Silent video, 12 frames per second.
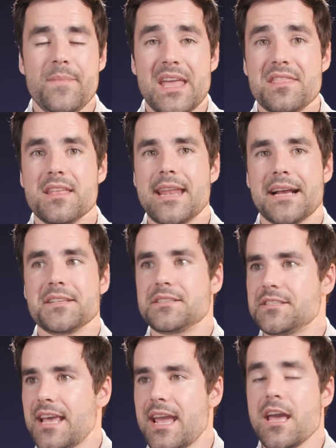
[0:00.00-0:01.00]
in the next,
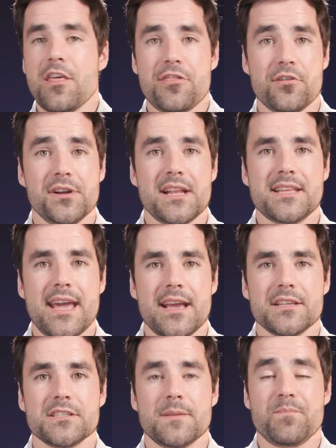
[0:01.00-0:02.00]
say, 30
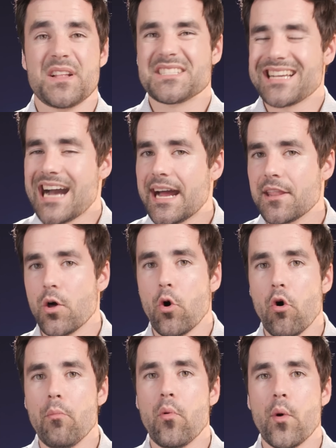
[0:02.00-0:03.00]
days. That's kind of the
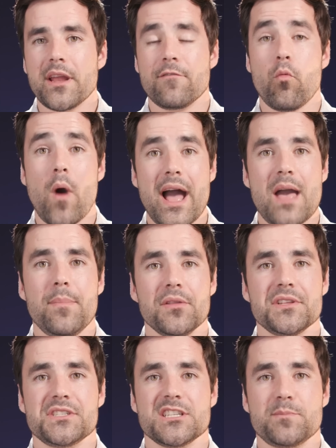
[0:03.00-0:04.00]
whole point of why I built
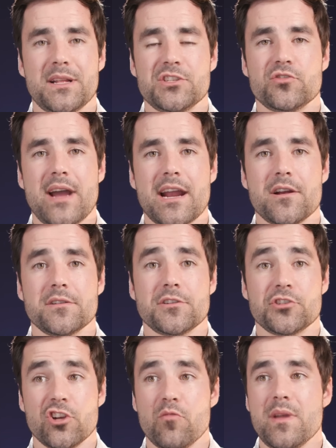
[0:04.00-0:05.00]
this expense tracker, to
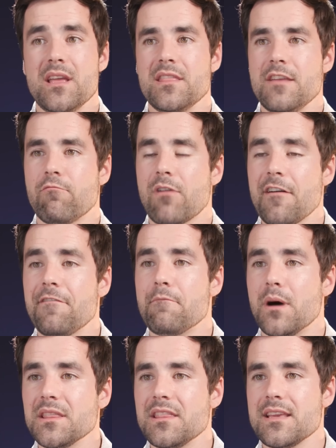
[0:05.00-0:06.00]
show me the rough
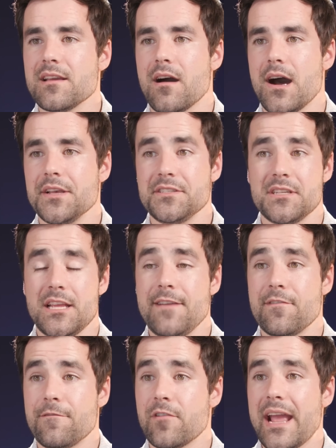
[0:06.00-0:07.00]
monthly cost,
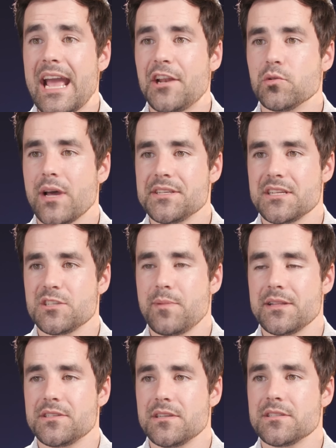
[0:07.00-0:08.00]
even for annualized
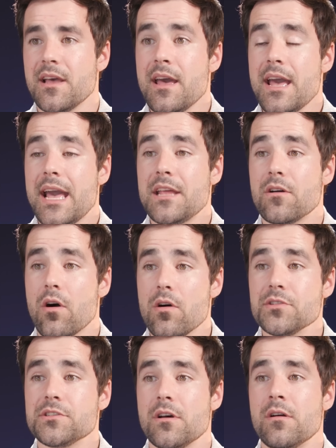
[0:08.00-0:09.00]
expenses, and
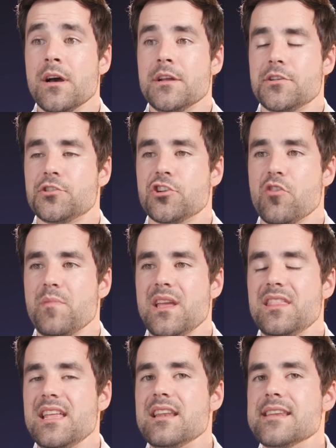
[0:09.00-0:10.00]
also to show me
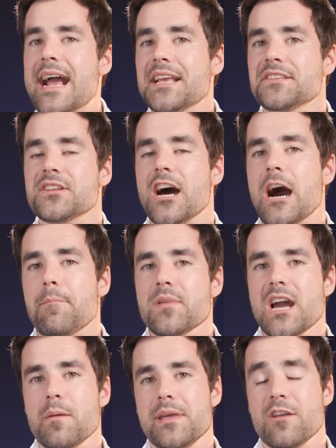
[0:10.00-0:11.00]
the next
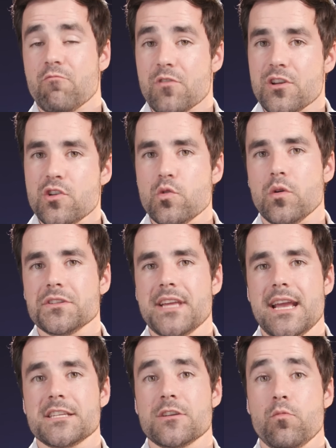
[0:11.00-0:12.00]
upcoming renewal
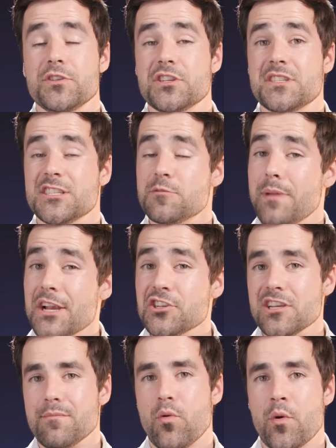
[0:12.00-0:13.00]
date, which is
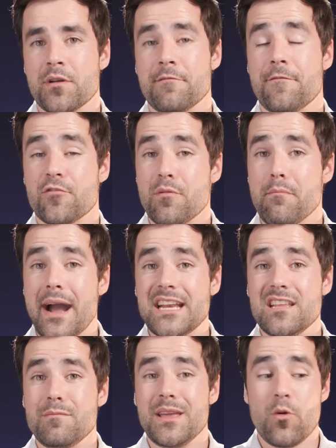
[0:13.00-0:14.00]
especially important for
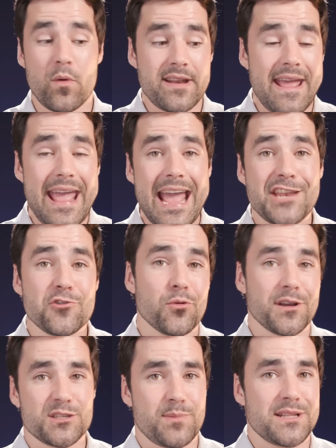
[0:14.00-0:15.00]
reminding me when
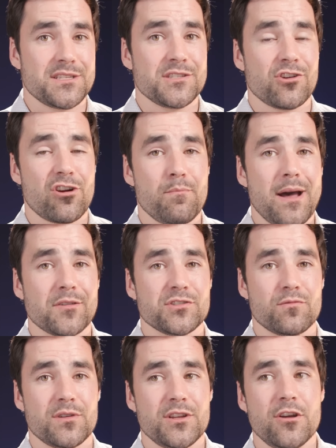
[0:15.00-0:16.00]
annual expenses are about
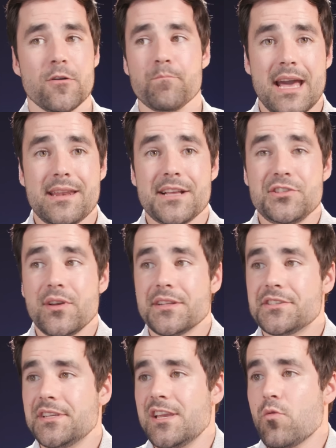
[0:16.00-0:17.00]
to renew. And as you
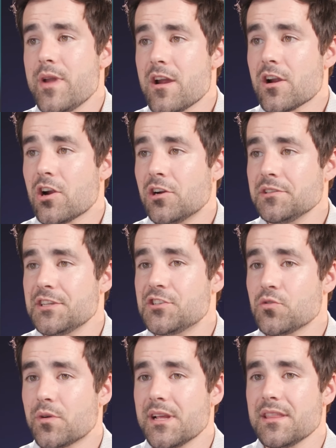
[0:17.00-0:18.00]
can see, we are currently
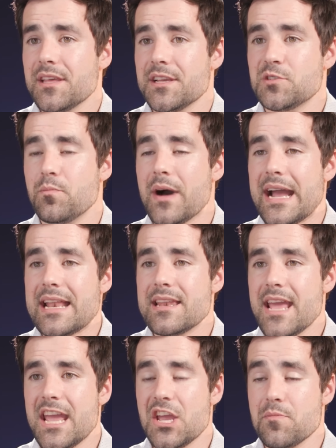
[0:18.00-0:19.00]
sorting this by
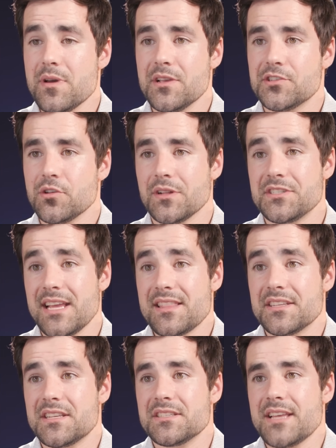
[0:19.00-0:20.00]
name. So let's say
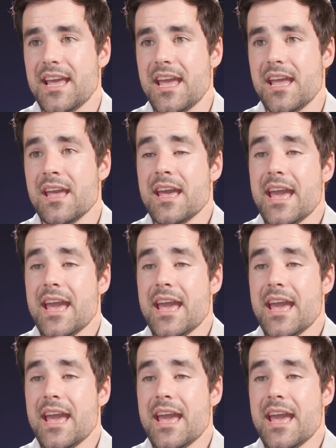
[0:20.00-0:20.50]
this is a